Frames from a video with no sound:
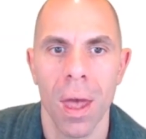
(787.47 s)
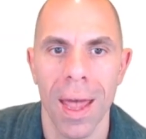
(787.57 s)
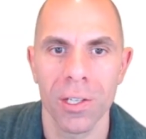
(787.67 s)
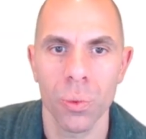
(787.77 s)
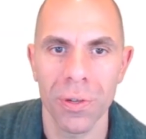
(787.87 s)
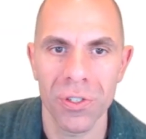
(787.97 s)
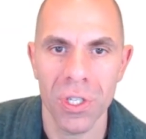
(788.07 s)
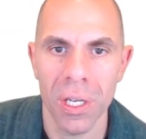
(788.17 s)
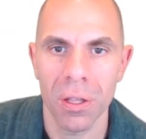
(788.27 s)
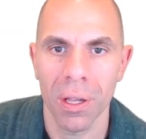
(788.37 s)
As we've
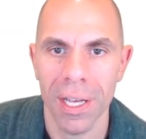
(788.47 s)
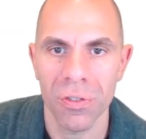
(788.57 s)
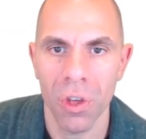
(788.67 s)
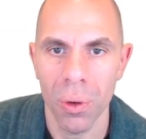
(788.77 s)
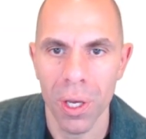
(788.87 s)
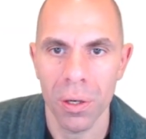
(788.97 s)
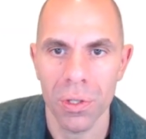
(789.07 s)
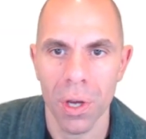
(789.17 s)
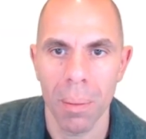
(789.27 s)
seen the last few years,